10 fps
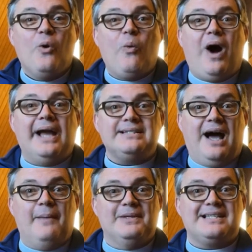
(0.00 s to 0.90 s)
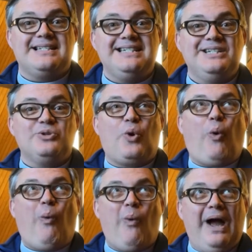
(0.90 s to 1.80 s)
why Thomas didn't
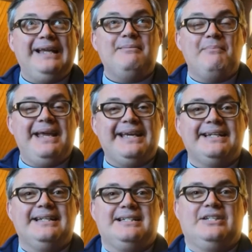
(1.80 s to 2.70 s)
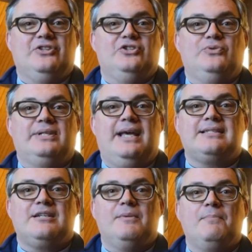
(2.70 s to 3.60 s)
quite make it into the New
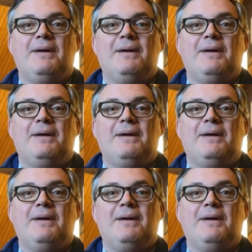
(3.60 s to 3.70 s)
Testament.